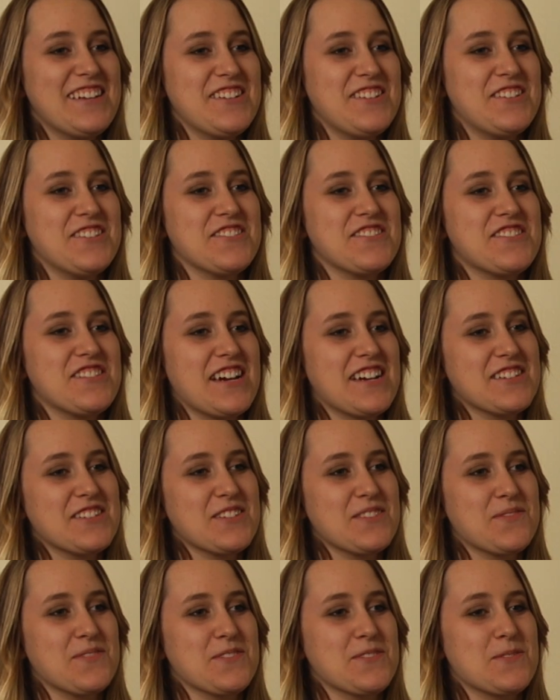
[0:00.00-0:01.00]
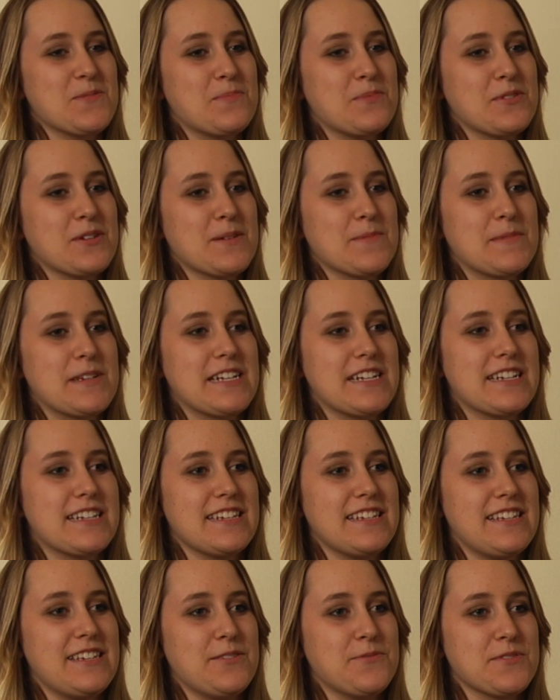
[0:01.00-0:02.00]
During Josh's first deployment,
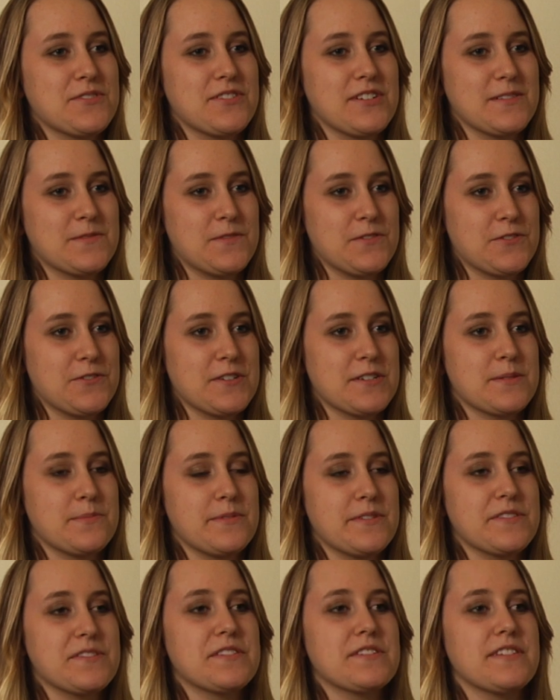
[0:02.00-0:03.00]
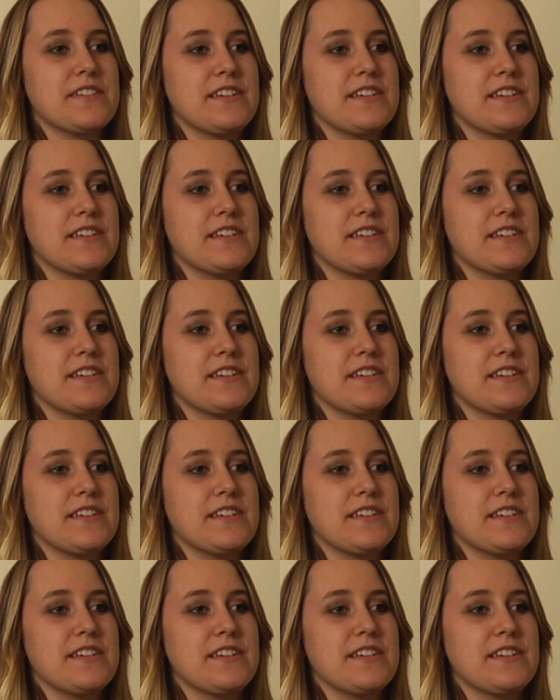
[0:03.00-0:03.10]
he was gone for Christmas,